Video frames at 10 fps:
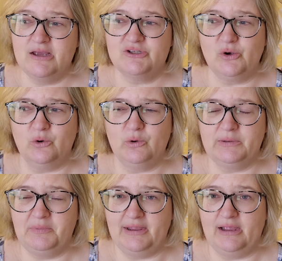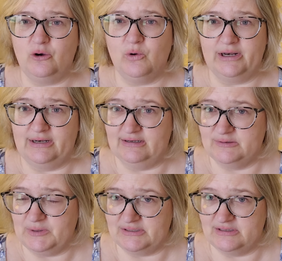So it would be quite an
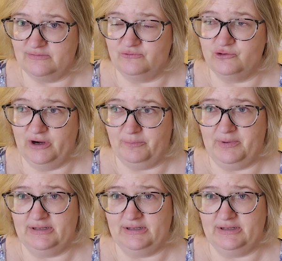expensive trip.